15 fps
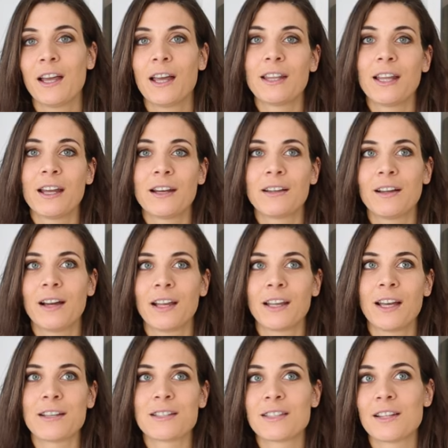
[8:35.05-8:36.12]
And then I
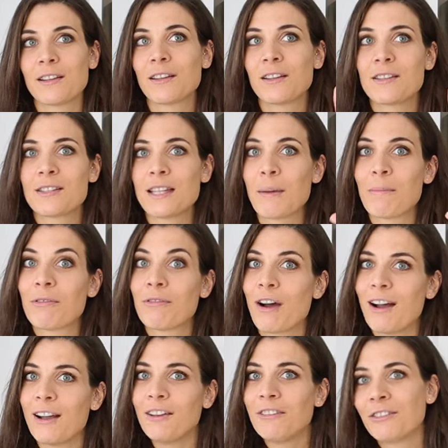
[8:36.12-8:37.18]
guess the step
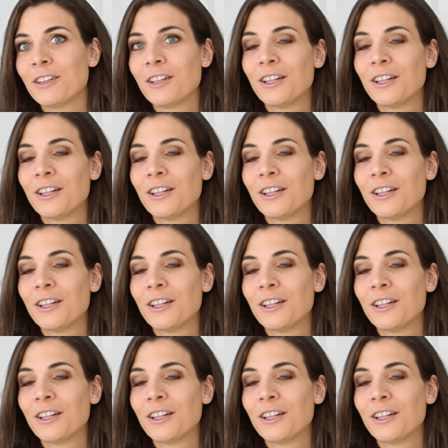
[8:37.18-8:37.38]
five,